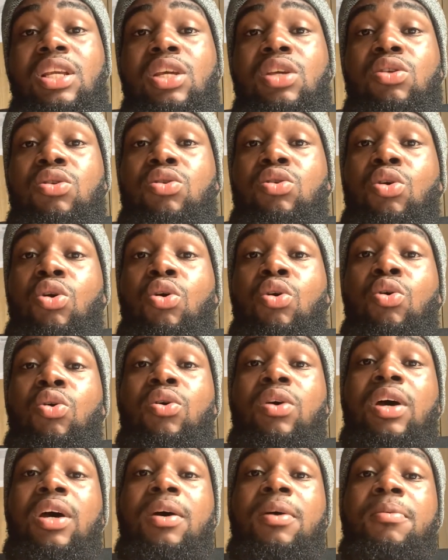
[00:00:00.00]

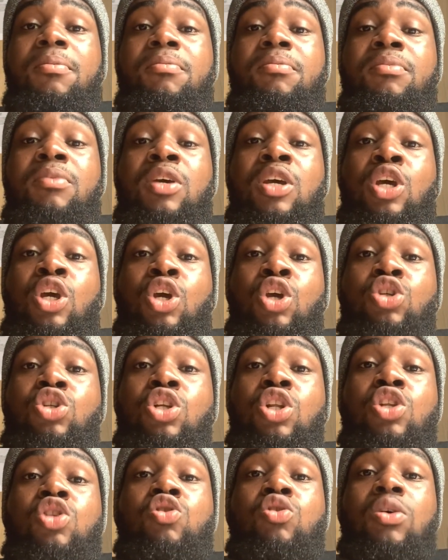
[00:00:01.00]
So you
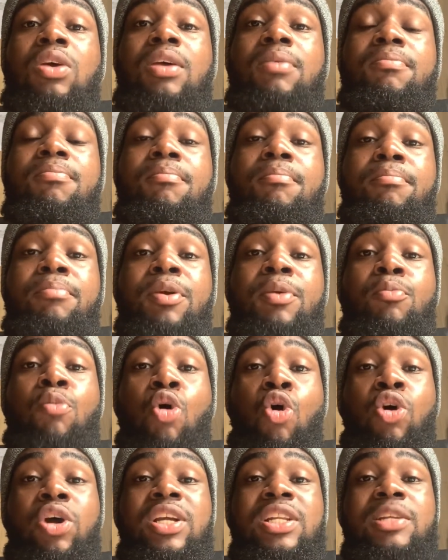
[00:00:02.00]
need to be
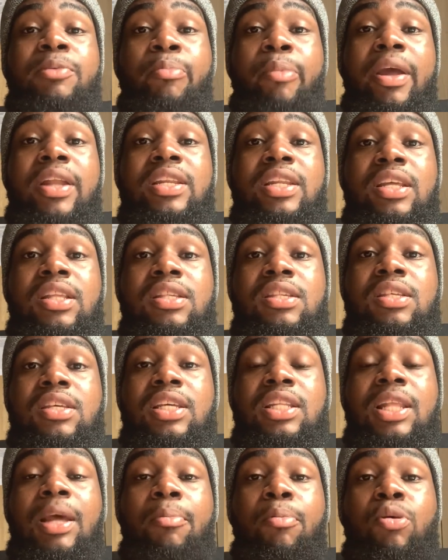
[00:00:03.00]
more independent
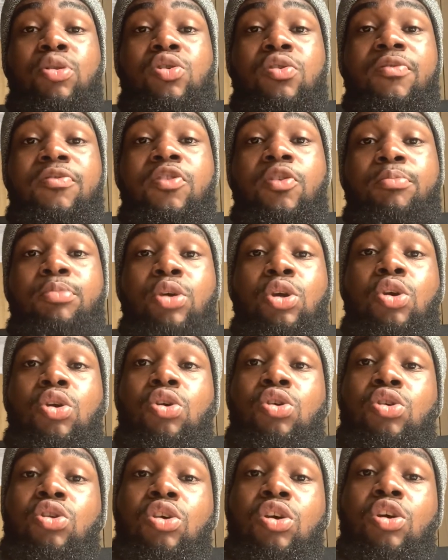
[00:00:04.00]
in that point of view,
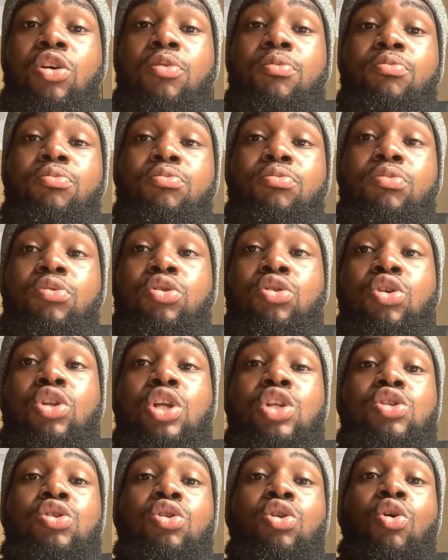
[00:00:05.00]
because you
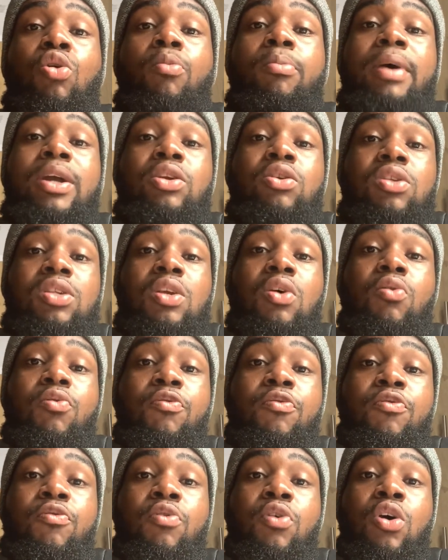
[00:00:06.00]
need to know by
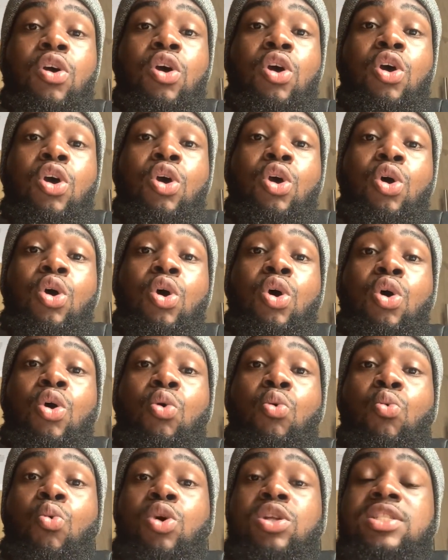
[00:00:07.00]
yourself
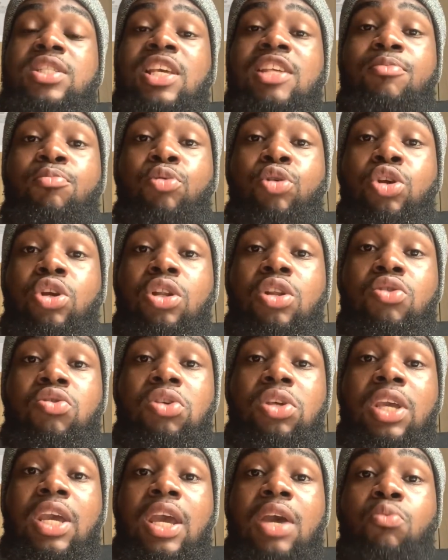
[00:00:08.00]
what textbook you need
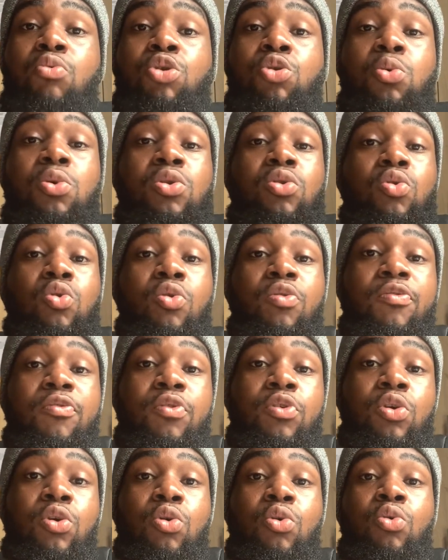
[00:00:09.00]
to get, which one is good
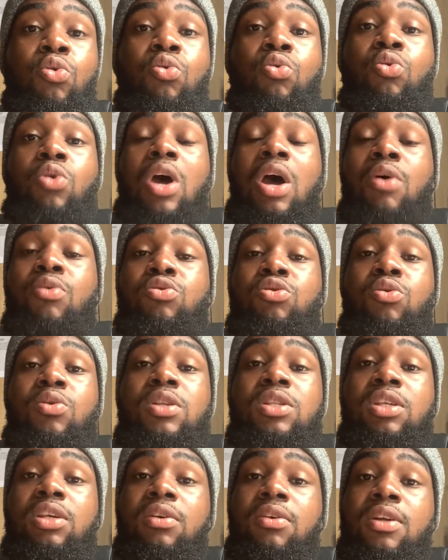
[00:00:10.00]
for you, how to
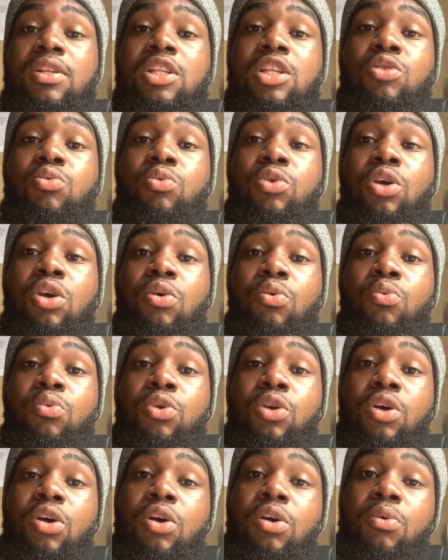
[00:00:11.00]
integrate it with
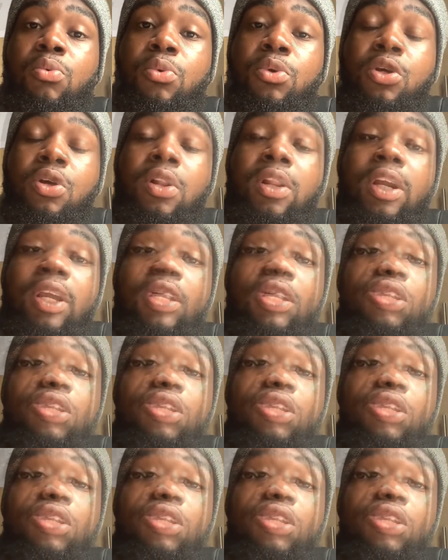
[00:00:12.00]
your learning.